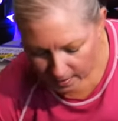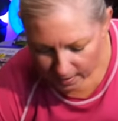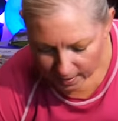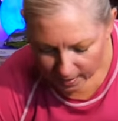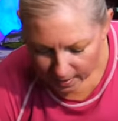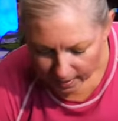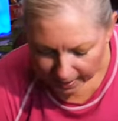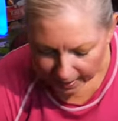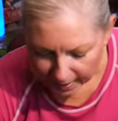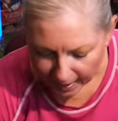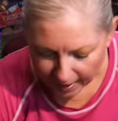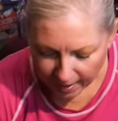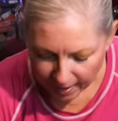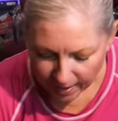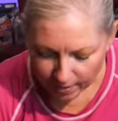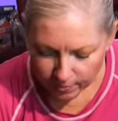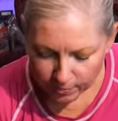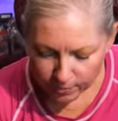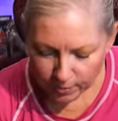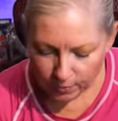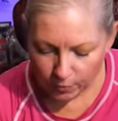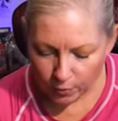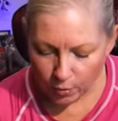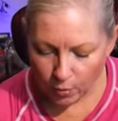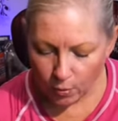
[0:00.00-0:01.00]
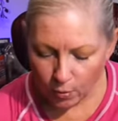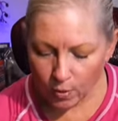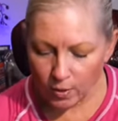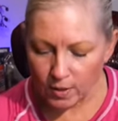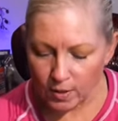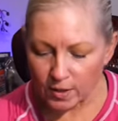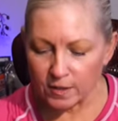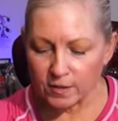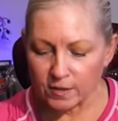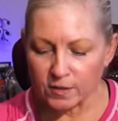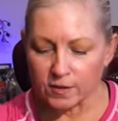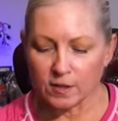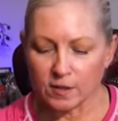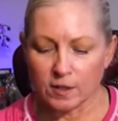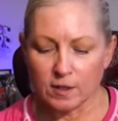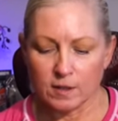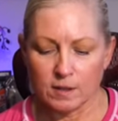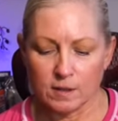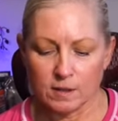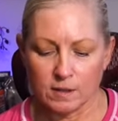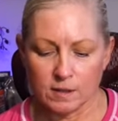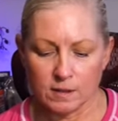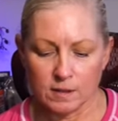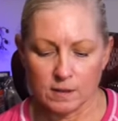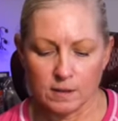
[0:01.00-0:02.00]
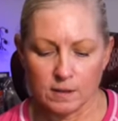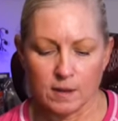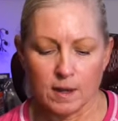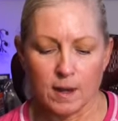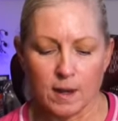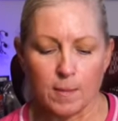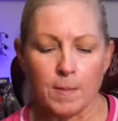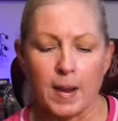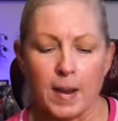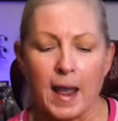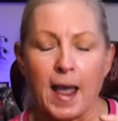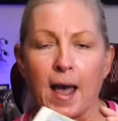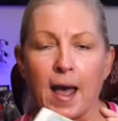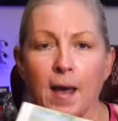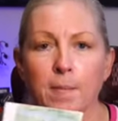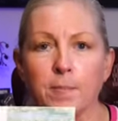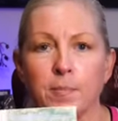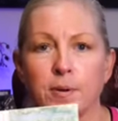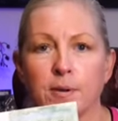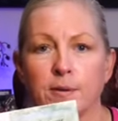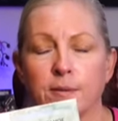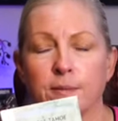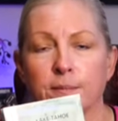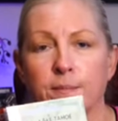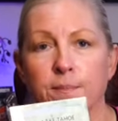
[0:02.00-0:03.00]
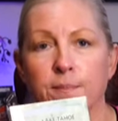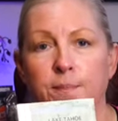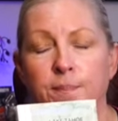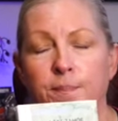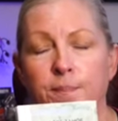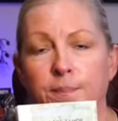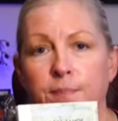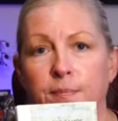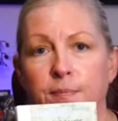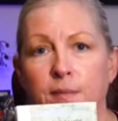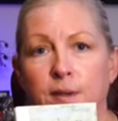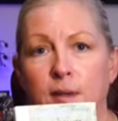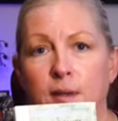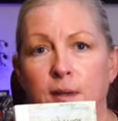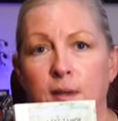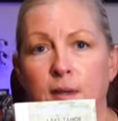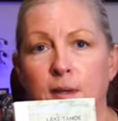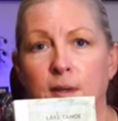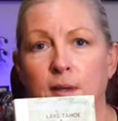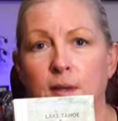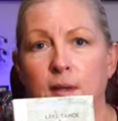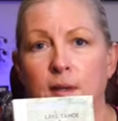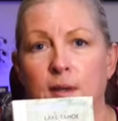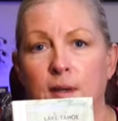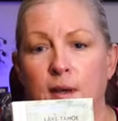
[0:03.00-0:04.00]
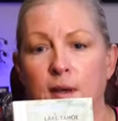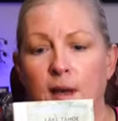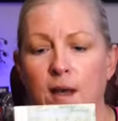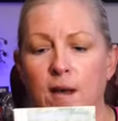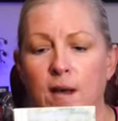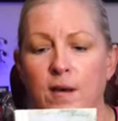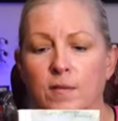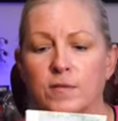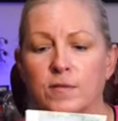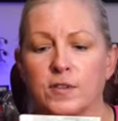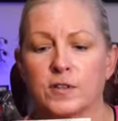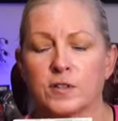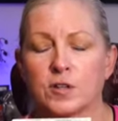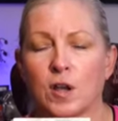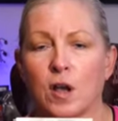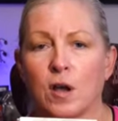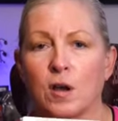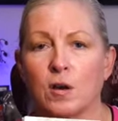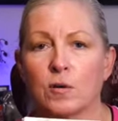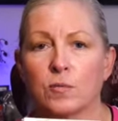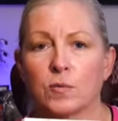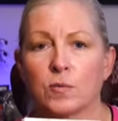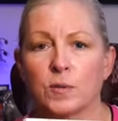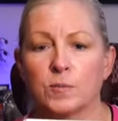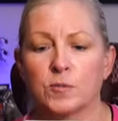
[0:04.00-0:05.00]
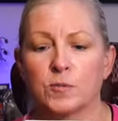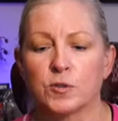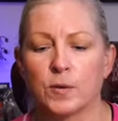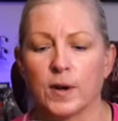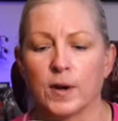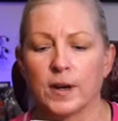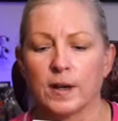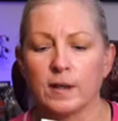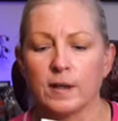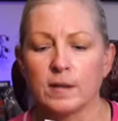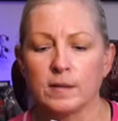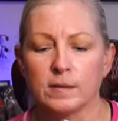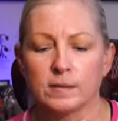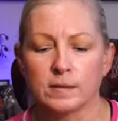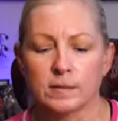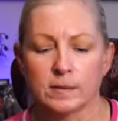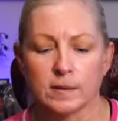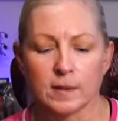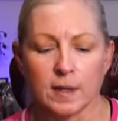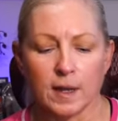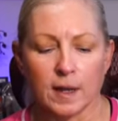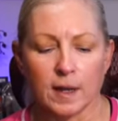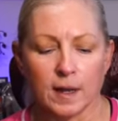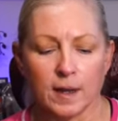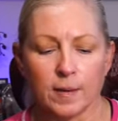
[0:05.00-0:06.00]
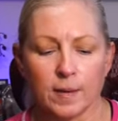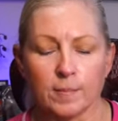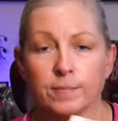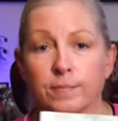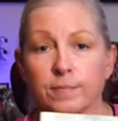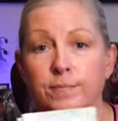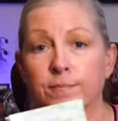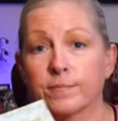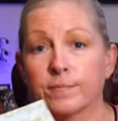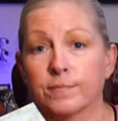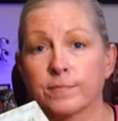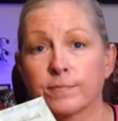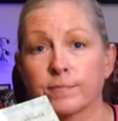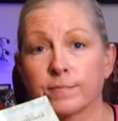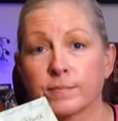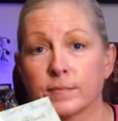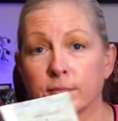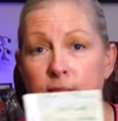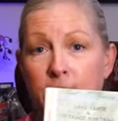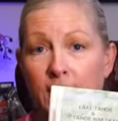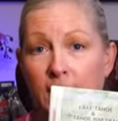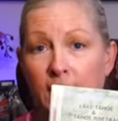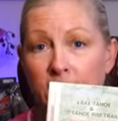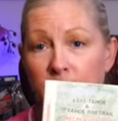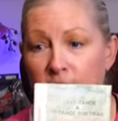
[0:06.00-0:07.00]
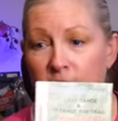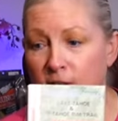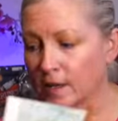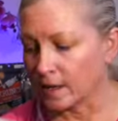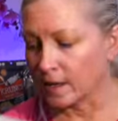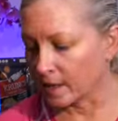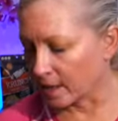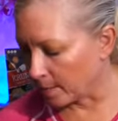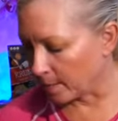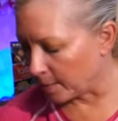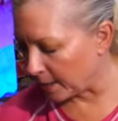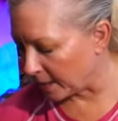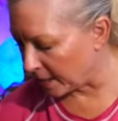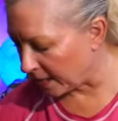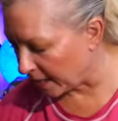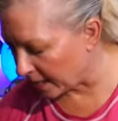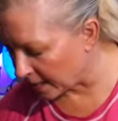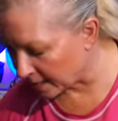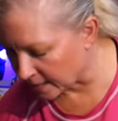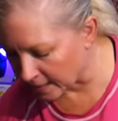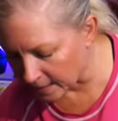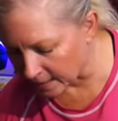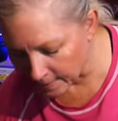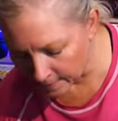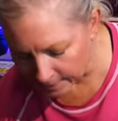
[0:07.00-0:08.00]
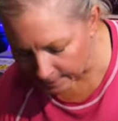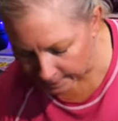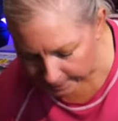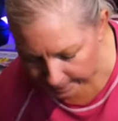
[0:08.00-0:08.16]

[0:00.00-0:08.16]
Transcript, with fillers: I have, of course, a map of the Tahoe Rim Trail. Um, that's going to come in handy.